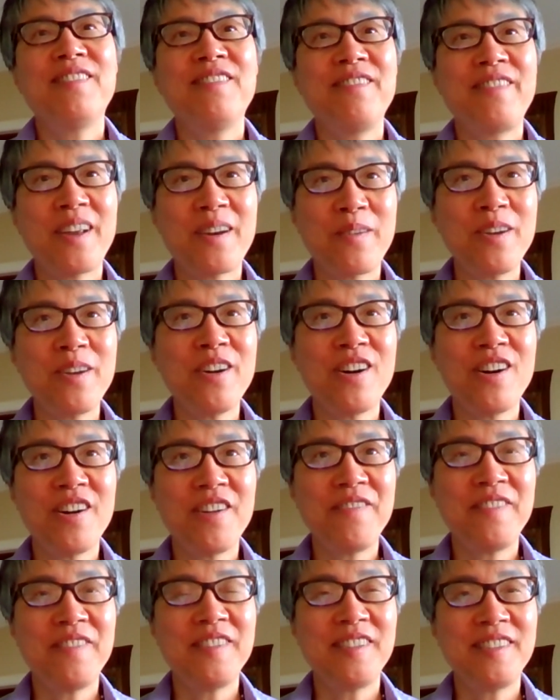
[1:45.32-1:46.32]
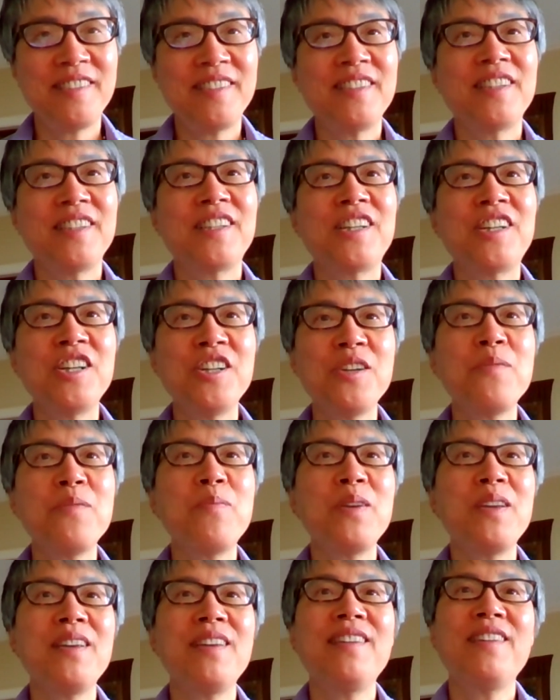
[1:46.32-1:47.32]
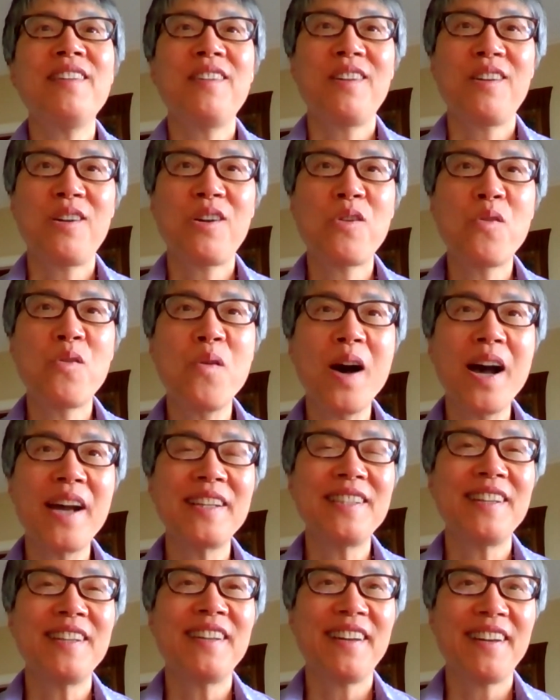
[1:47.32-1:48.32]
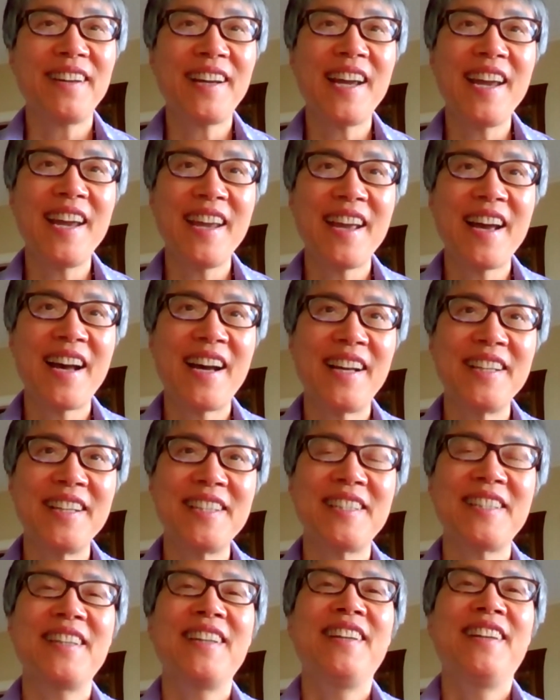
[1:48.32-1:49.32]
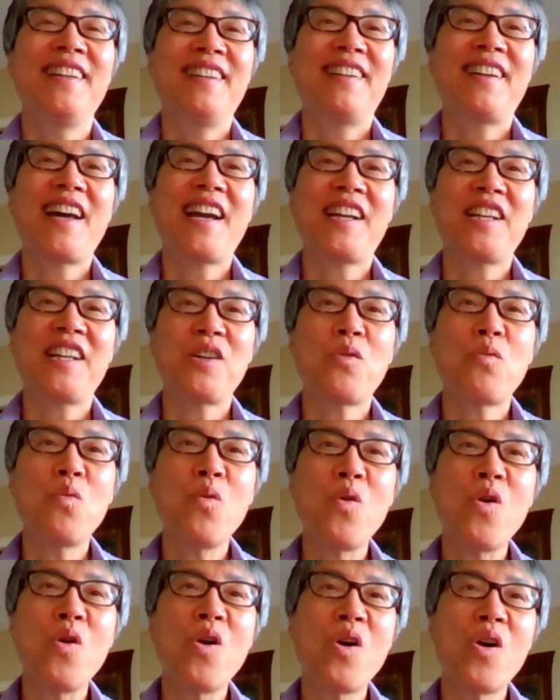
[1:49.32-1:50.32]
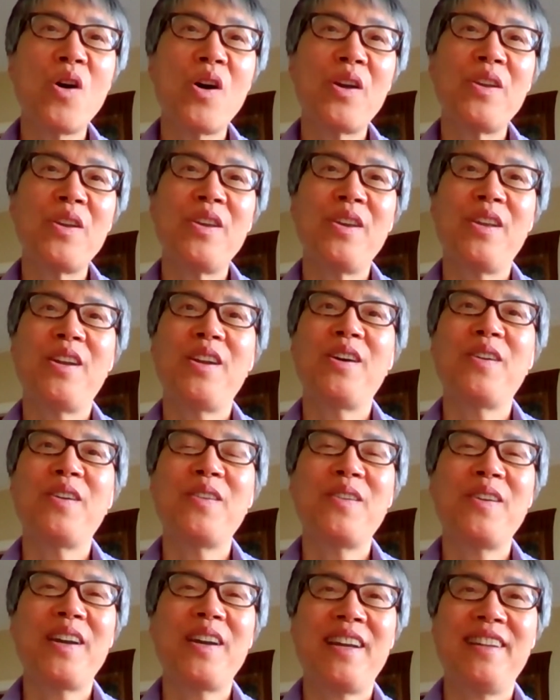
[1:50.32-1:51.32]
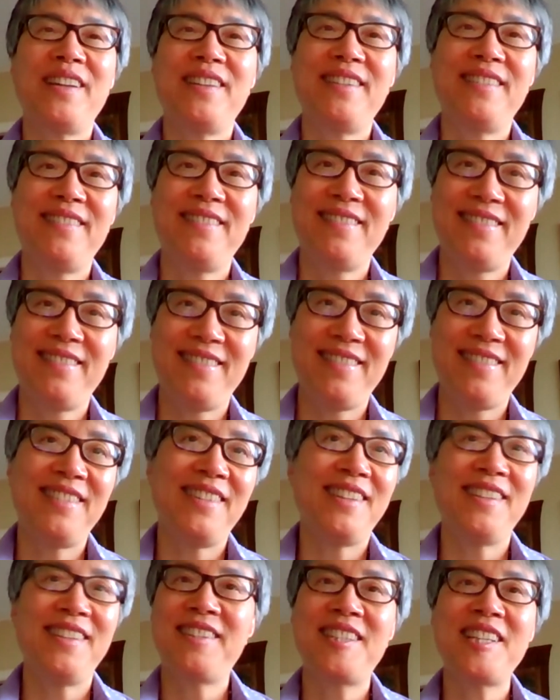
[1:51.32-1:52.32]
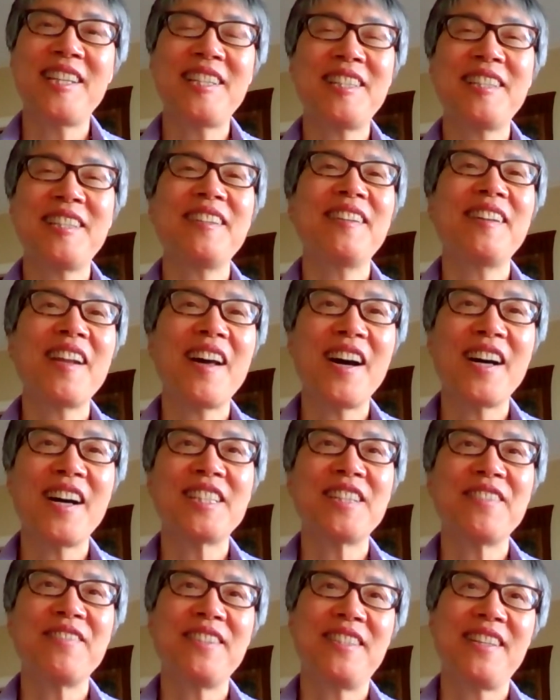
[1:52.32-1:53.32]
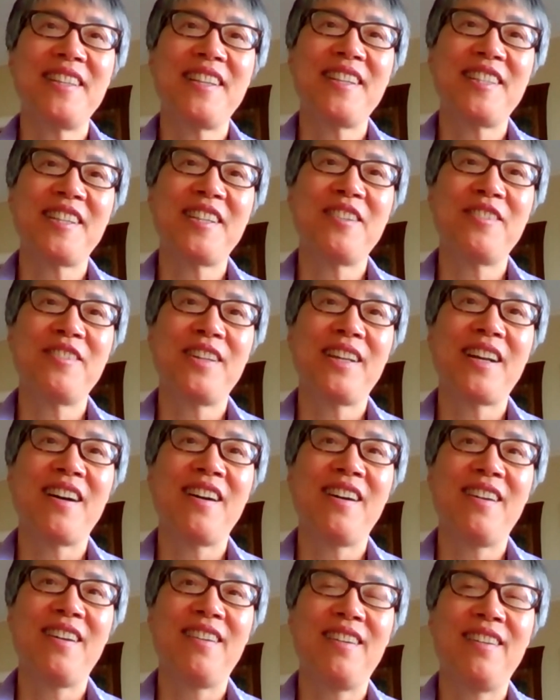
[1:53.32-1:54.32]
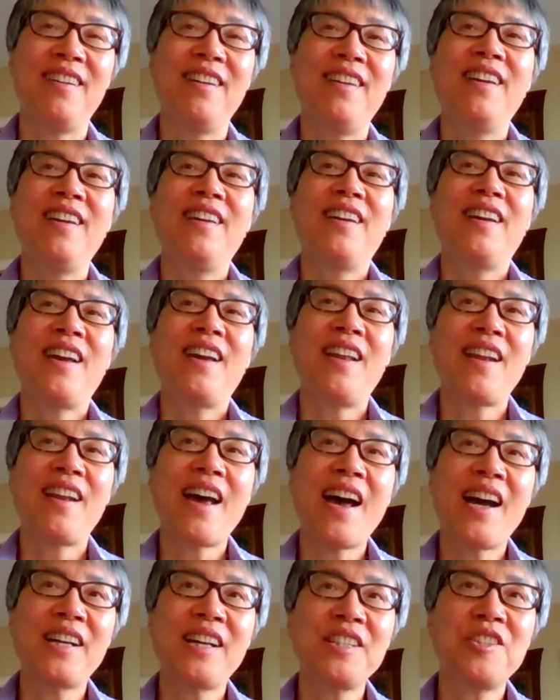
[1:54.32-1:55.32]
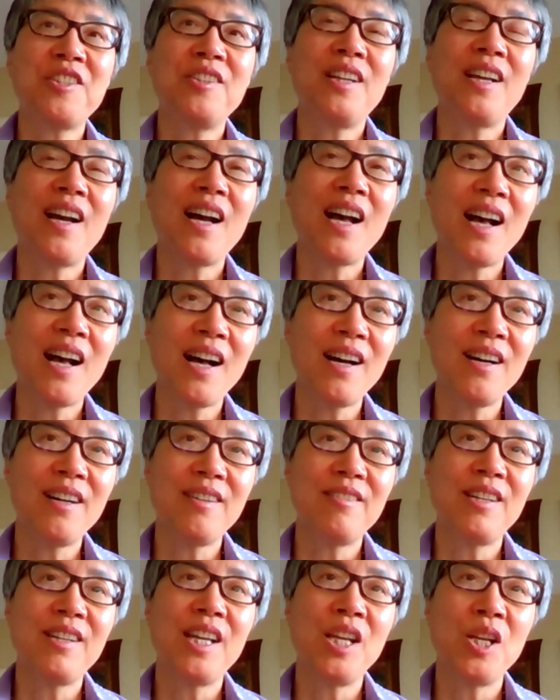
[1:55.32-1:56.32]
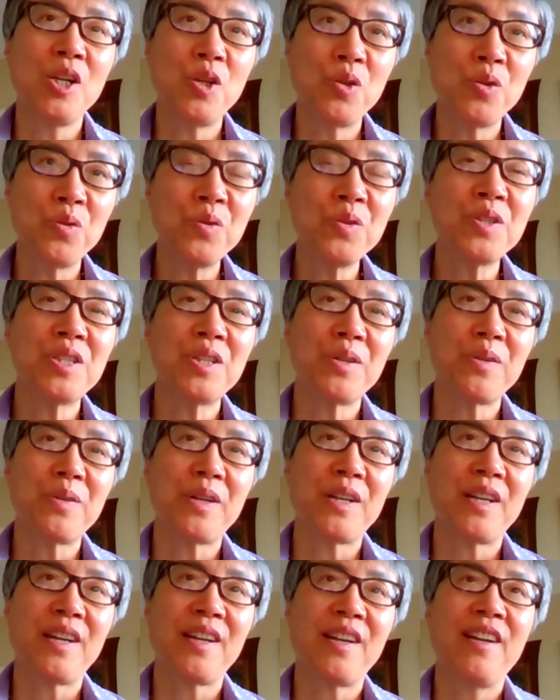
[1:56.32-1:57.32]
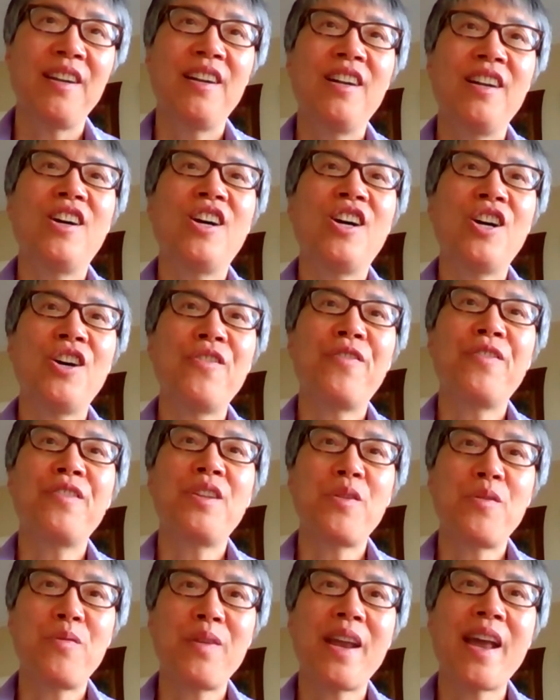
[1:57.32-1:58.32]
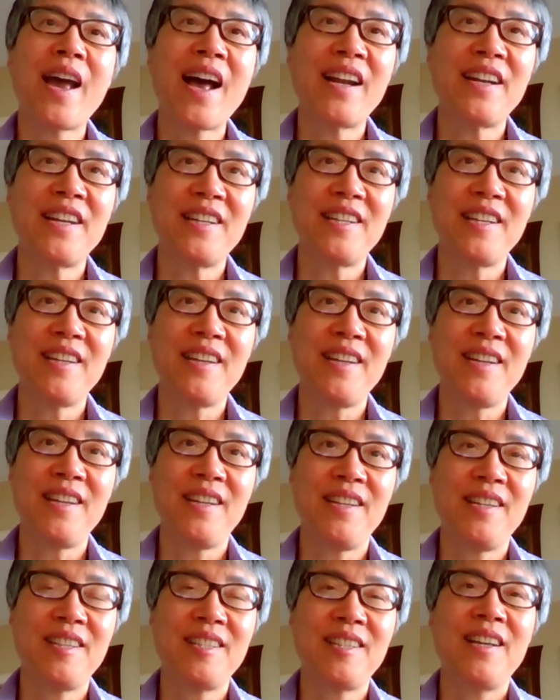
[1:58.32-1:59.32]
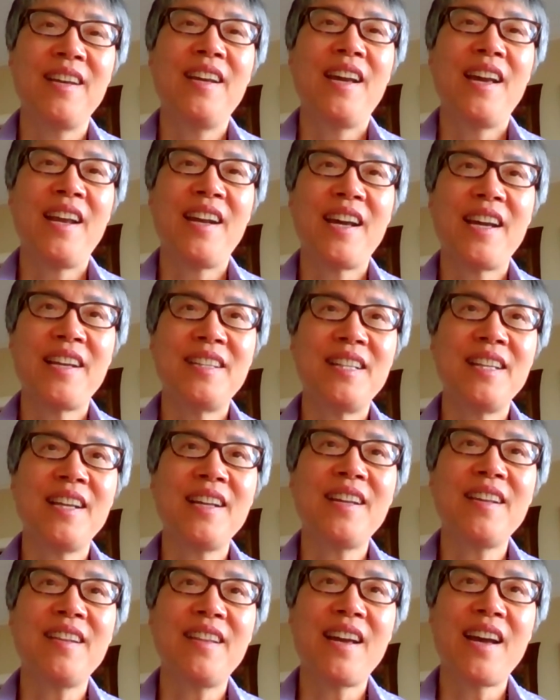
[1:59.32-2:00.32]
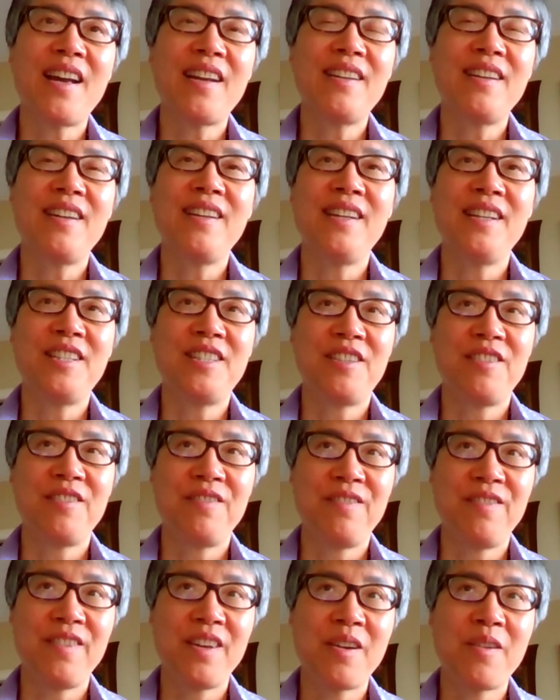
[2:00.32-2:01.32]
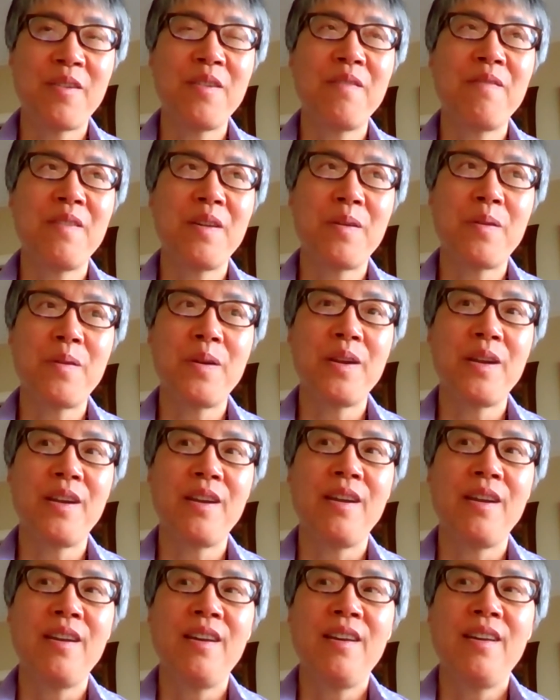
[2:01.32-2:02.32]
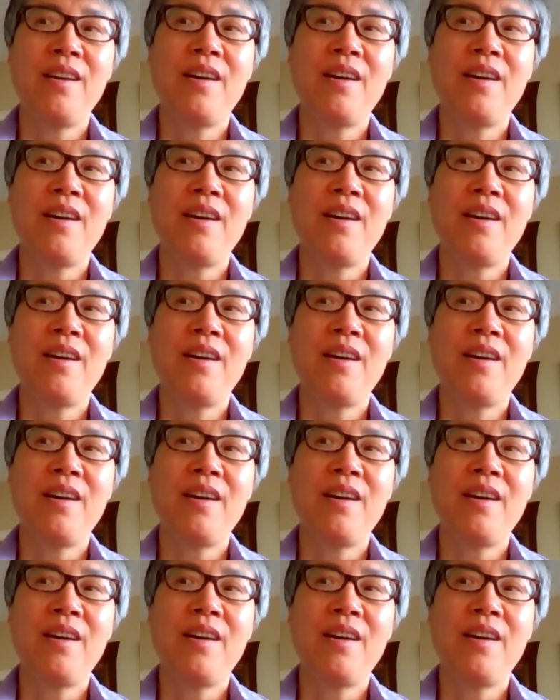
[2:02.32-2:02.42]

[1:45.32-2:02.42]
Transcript: very often could be quite chaos, like the war, and just lots of things going on, and actually how illusory of the reality is. And I think that it's very